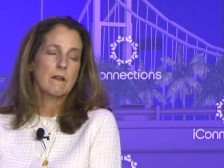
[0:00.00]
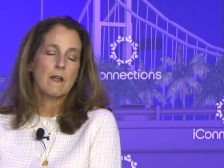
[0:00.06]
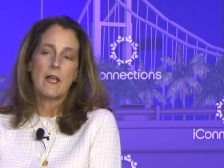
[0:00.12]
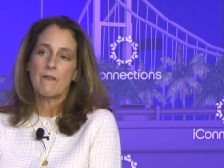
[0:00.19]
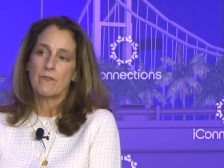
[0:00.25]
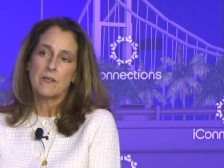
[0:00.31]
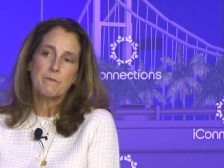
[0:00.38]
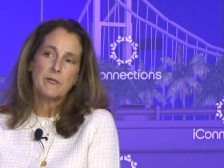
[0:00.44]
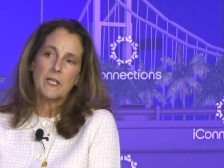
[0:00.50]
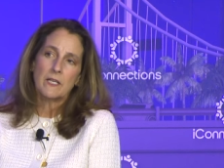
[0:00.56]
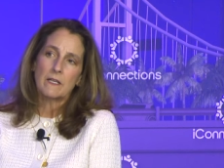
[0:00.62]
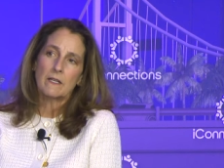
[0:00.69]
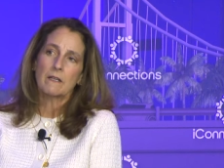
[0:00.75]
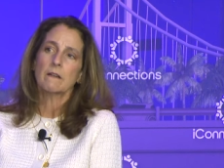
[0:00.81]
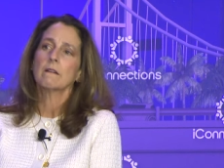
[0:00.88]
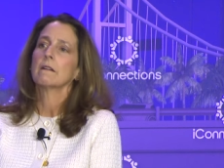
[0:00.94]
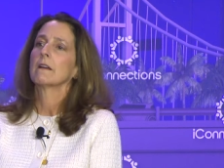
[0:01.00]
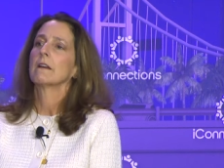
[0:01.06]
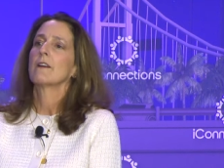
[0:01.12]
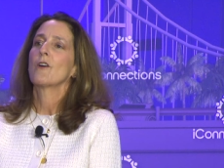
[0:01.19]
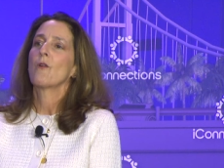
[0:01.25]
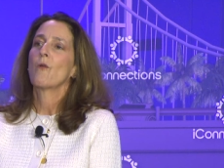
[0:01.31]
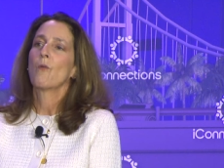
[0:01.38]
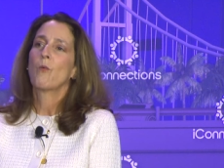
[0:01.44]
every meeting.
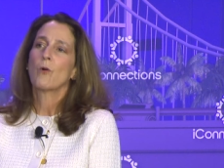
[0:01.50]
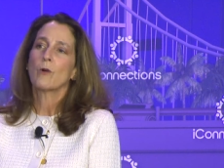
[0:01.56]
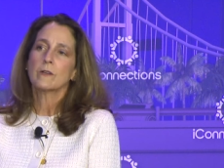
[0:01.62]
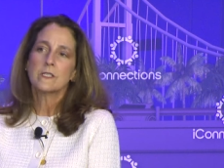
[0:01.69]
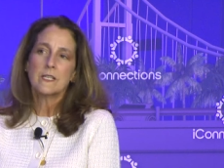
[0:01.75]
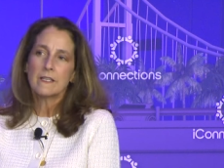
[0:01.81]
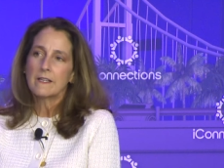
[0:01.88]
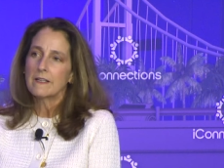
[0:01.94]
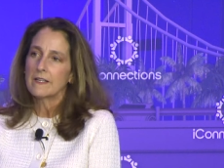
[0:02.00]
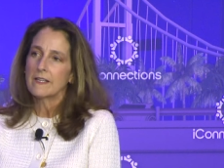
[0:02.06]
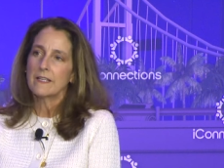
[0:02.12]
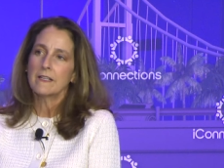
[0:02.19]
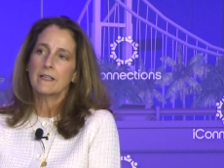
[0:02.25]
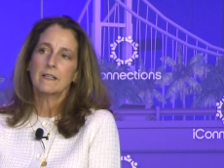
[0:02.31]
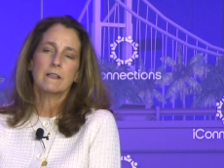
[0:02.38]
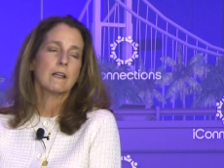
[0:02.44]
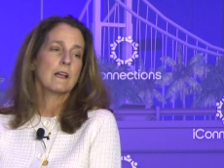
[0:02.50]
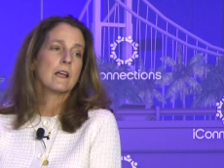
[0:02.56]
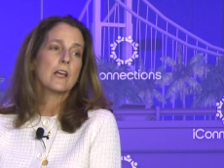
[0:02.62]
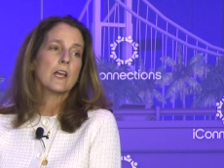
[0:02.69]
We're digging in.